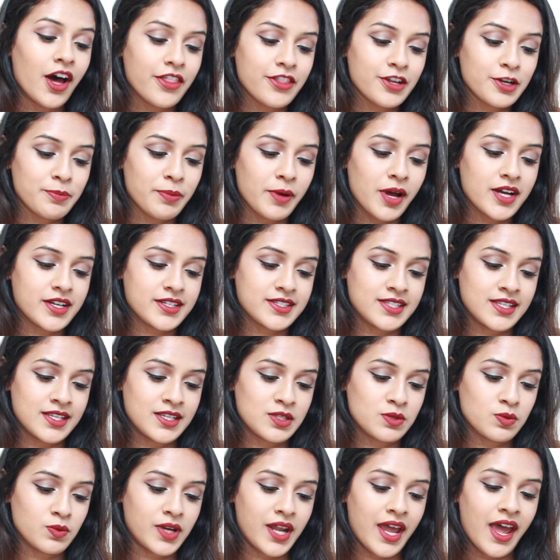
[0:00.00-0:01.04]
other
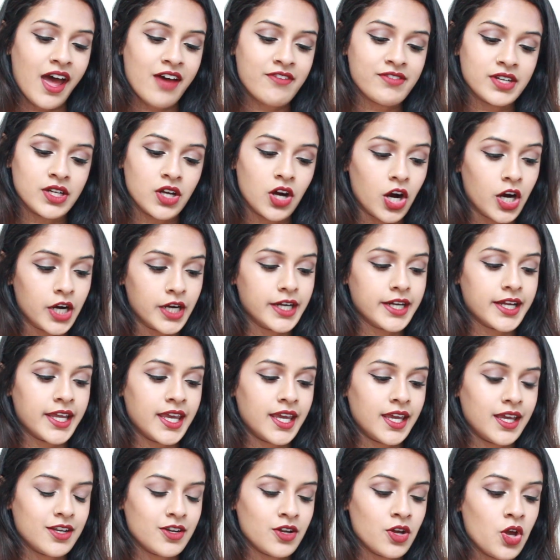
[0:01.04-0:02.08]
boxes would have an art
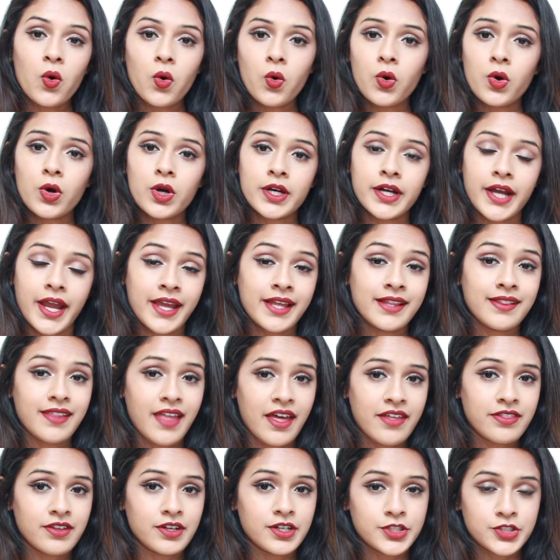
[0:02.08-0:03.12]
kit or a
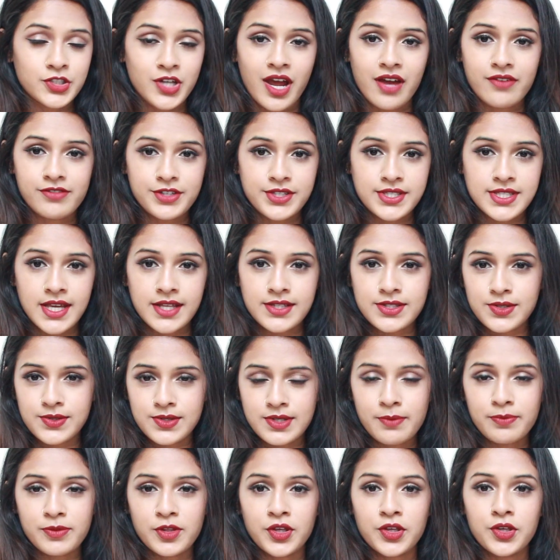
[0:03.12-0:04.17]
leather travel set, so
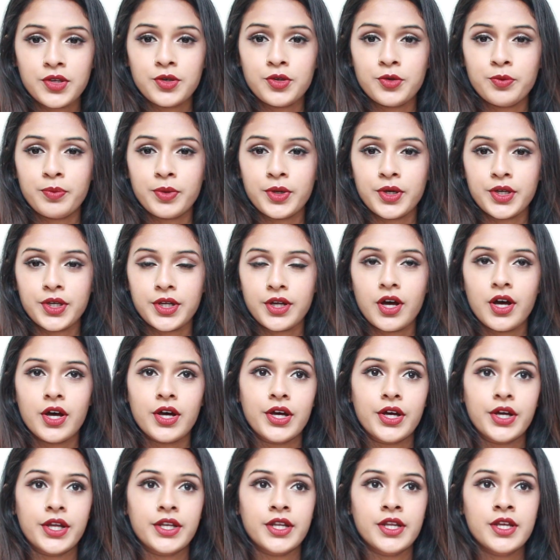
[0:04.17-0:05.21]
something you put
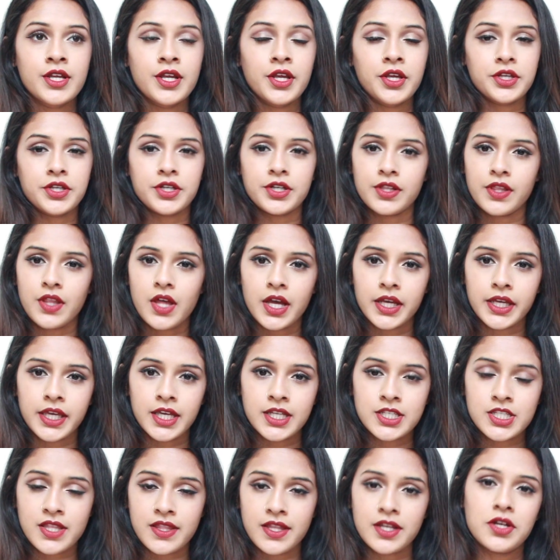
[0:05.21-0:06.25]
on your
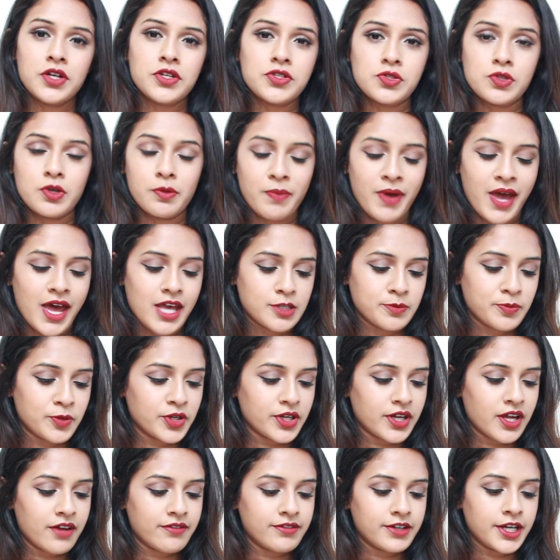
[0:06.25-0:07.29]
luggage and then also a
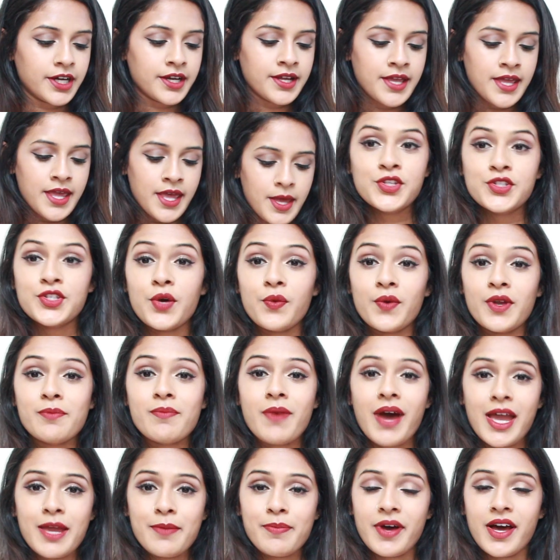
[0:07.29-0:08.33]
passport cover. So in
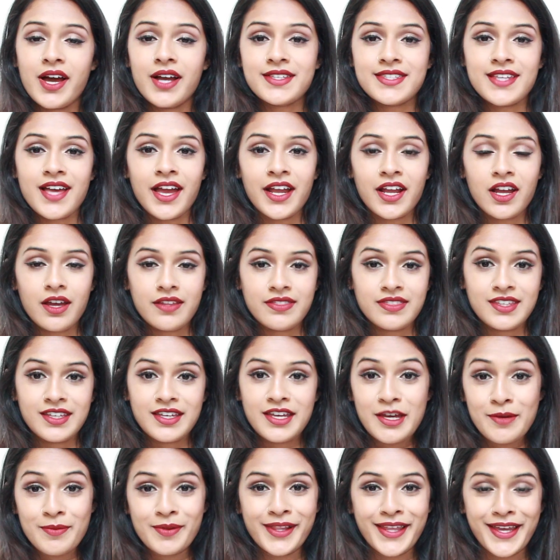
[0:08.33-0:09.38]
my box, I got the
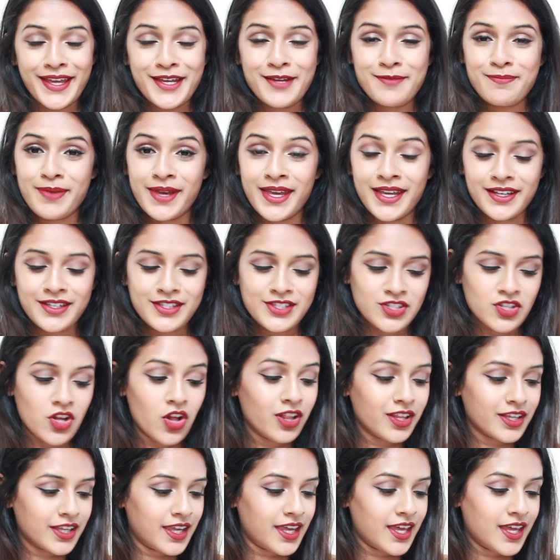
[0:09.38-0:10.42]
Himalayan pink
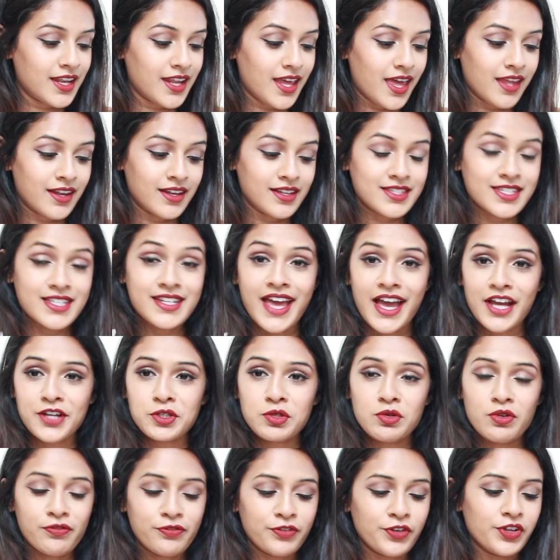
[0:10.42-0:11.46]
salt kit, and it's an
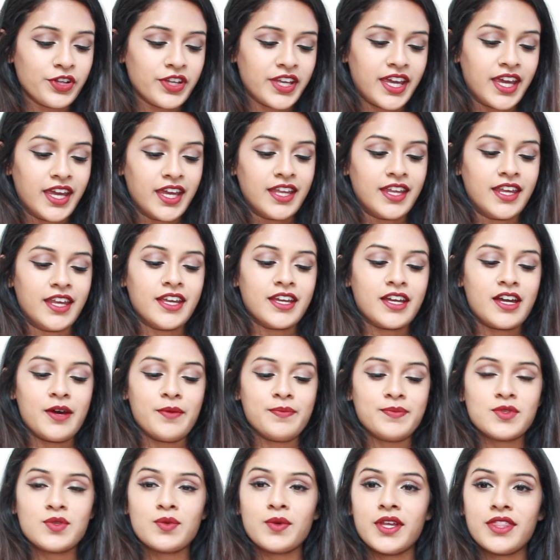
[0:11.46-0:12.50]
actual full kit. It
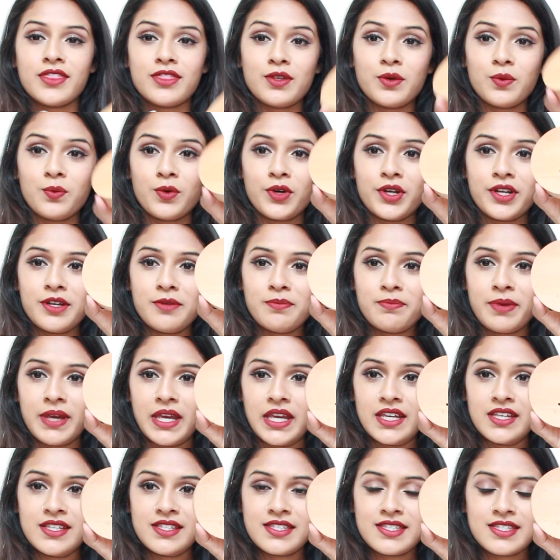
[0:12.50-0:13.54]
comes with the wooden
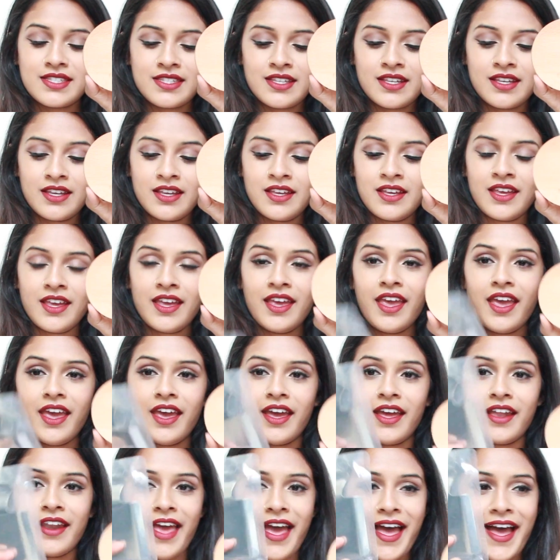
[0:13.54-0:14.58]
base,
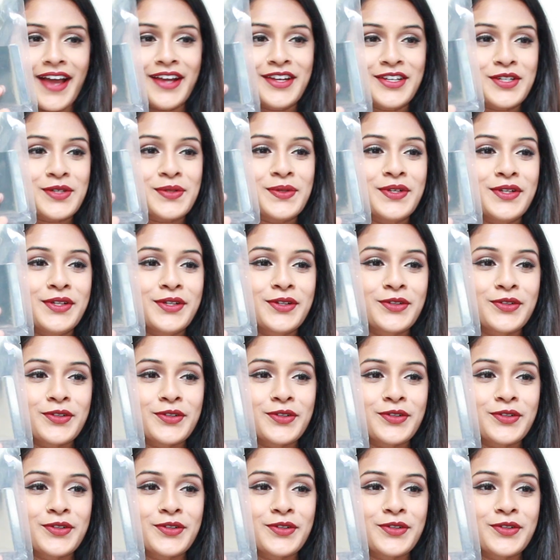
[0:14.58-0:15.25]
an actual